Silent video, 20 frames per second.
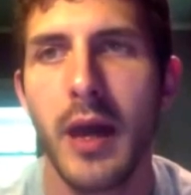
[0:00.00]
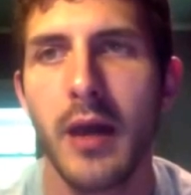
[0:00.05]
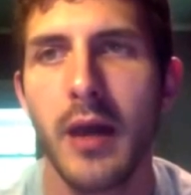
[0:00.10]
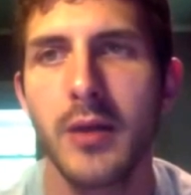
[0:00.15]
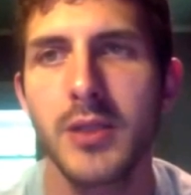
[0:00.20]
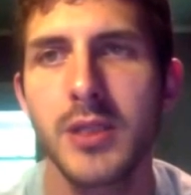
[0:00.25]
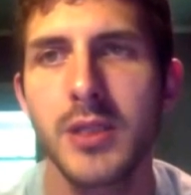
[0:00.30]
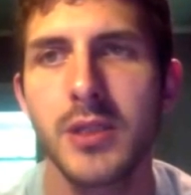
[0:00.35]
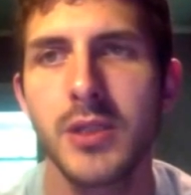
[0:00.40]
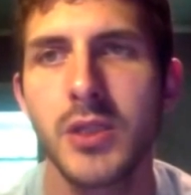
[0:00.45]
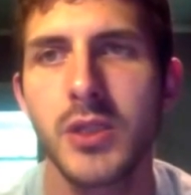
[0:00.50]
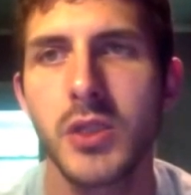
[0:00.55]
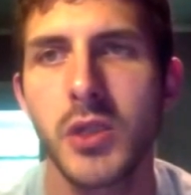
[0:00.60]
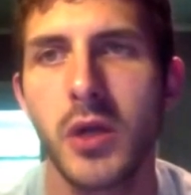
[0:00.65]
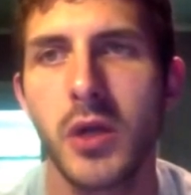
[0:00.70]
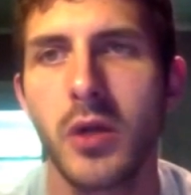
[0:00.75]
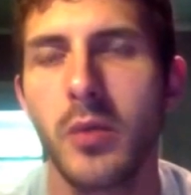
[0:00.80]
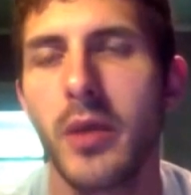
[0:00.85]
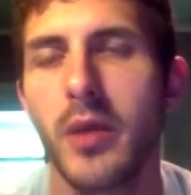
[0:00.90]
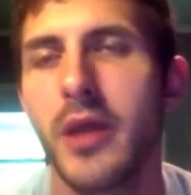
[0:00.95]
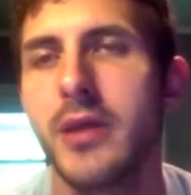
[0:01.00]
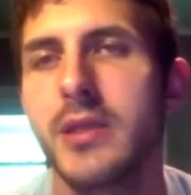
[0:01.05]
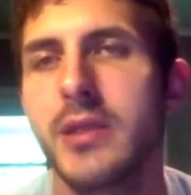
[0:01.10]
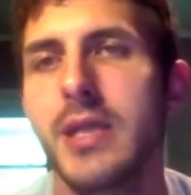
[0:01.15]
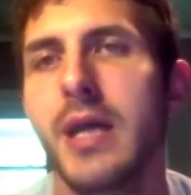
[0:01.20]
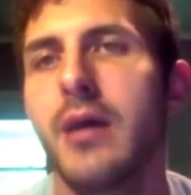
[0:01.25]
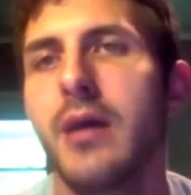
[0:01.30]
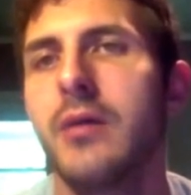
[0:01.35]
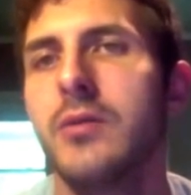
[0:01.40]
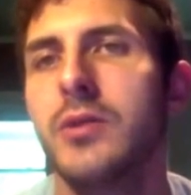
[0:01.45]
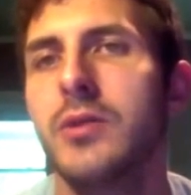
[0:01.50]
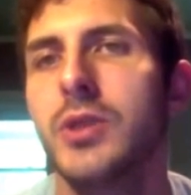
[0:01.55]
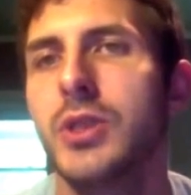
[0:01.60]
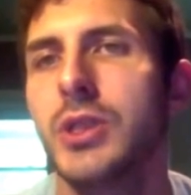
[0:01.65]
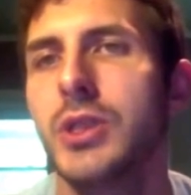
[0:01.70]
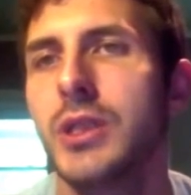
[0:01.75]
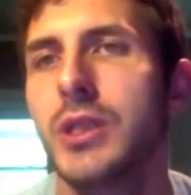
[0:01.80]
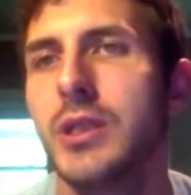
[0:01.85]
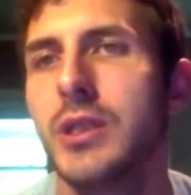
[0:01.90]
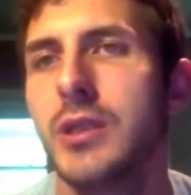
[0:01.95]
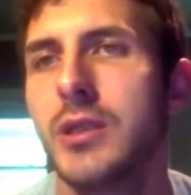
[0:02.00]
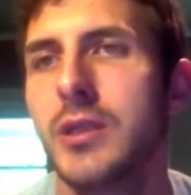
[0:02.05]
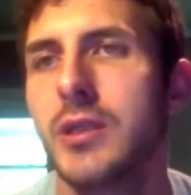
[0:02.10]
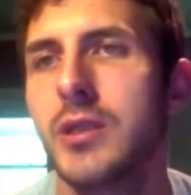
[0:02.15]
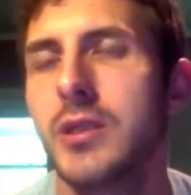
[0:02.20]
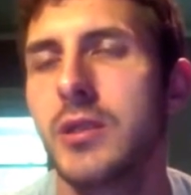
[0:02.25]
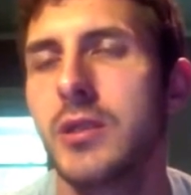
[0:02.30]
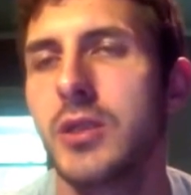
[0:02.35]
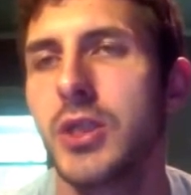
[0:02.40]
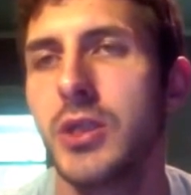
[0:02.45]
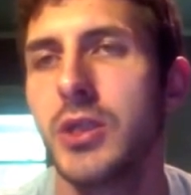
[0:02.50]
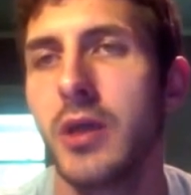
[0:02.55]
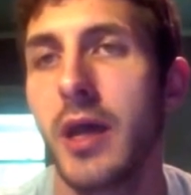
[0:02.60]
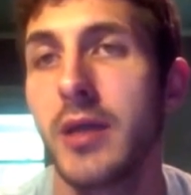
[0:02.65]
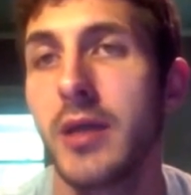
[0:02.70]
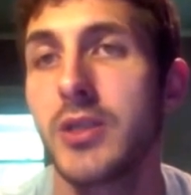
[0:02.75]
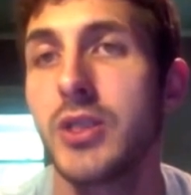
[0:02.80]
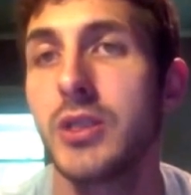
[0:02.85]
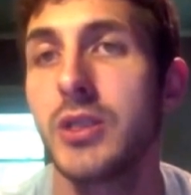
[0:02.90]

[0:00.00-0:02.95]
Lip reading: Allison is startled by the sound. As